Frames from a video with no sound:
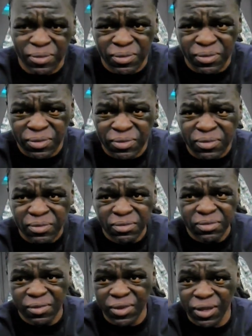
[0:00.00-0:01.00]
Manny
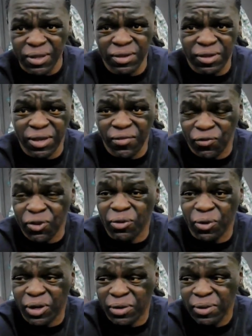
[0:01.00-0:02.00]
did? Uh, yeah, Floyd
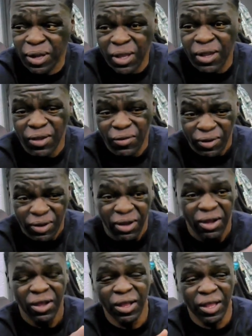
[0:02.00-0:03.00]
won.
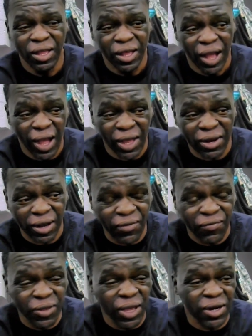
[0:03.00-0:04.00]
Out of that,
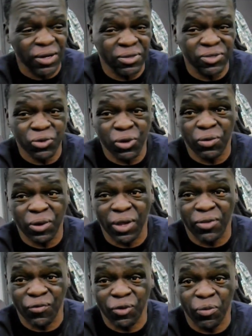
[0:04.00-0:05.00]
out of the 12
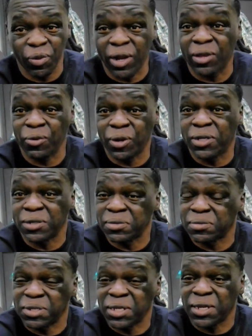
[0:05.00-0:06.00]
rounds, Floyd probably won
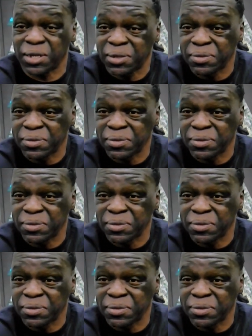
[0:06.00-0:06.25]
10.